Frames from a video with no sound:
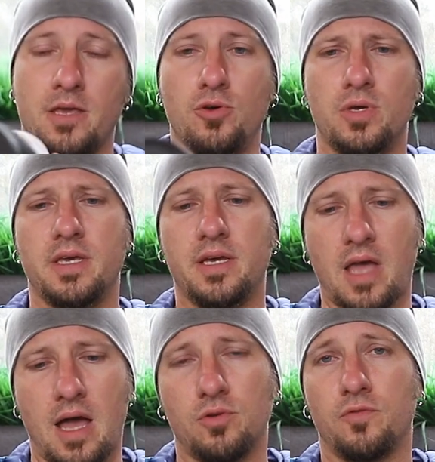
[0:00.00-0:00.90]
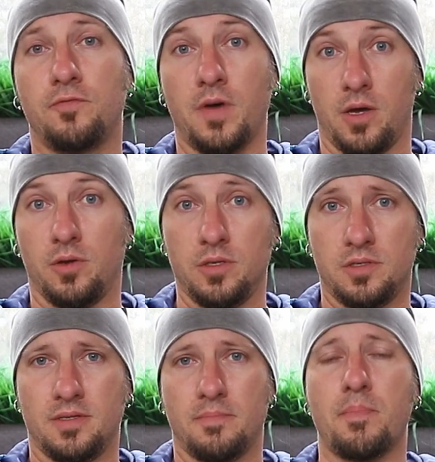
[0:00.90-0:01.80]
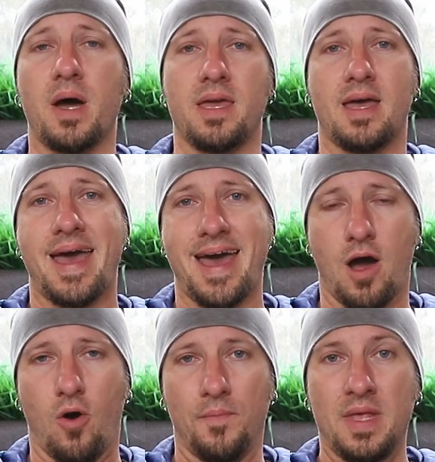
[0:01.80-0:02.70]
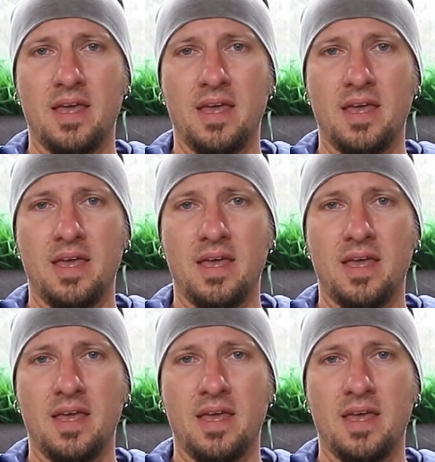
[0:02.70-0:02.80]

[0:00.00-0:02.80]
you can get out of focus by how?